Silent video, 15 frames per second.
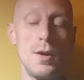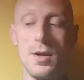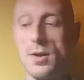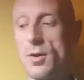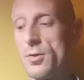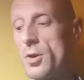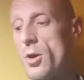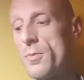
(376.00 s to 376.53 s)
You
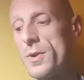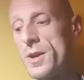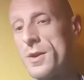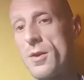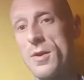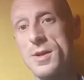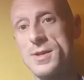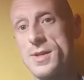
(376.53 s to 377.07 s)
know, nobody
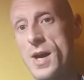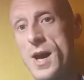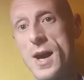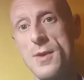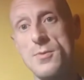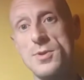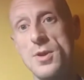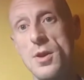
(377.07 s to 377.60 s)
noticed that
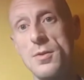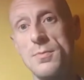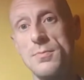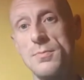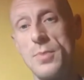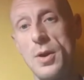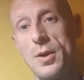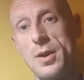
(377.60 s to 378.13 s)
I was gone,
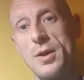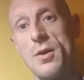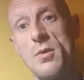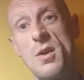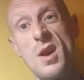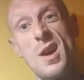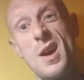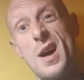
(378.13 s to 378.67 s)
but you know,
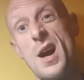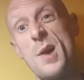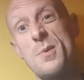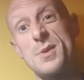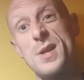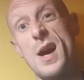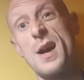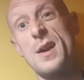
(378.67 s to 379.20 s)
I
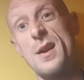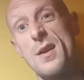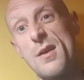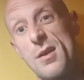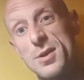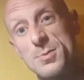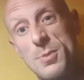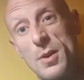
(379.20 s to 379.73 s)
was dying in a
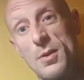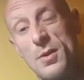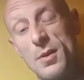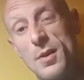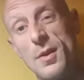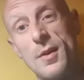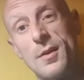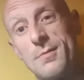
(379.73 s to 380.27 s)
hospital
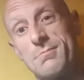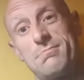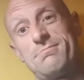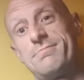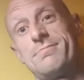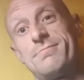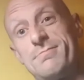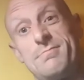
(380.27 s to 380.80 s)

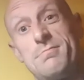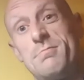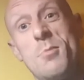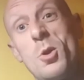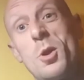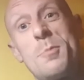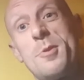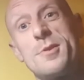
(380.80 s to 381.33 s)

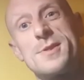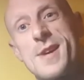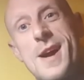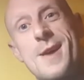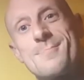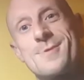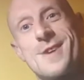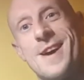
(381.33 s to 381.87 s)
multiple
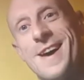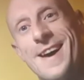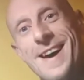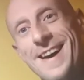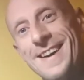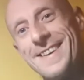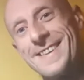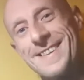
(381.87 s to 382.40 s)
times.
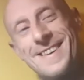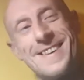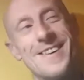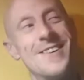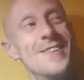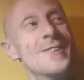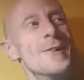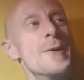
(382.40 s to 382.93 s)
You
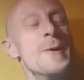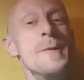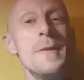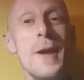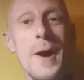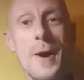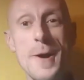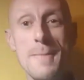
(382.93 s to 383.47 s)
know,
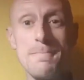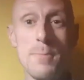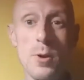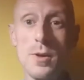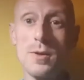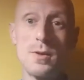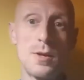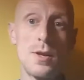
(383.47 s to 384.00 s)

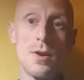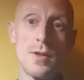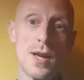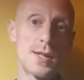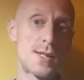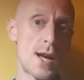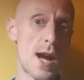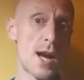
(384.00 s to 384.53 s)
but you know,
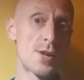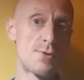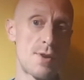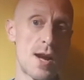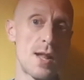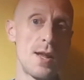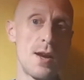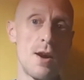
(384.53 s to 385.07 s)
that's the harsh
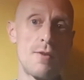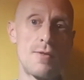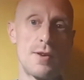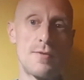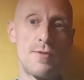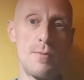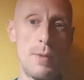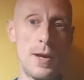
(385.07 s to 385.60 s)
reality of
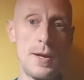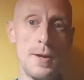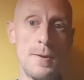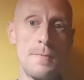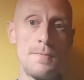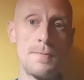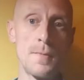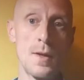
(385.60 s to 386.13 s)
it for me.
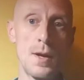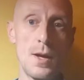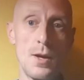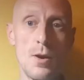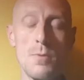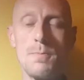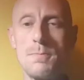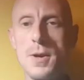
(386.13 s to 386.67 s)
You
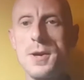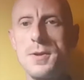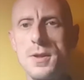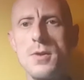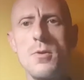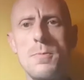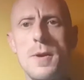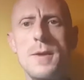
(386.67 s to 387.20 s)
know,
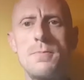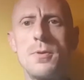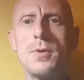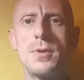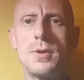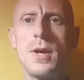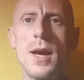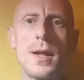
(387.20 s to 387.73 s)
there were
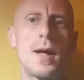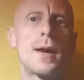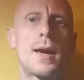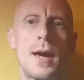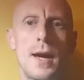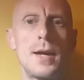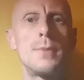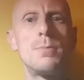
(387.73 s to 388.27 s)
people, yeah, that
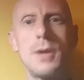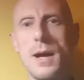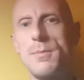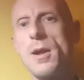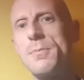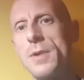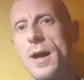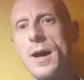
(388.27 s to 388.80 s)
cared, blah
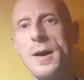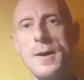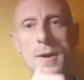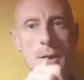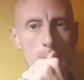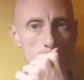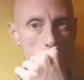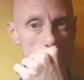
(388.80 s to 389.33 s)
blah blah,
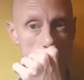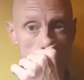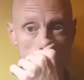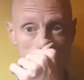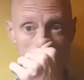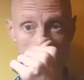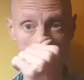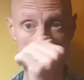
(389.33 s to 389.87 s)
but
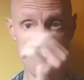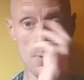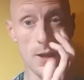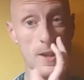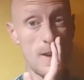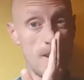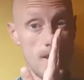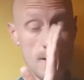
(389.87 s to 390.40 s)

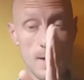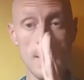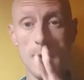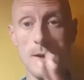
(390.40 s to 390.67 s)
ultimately,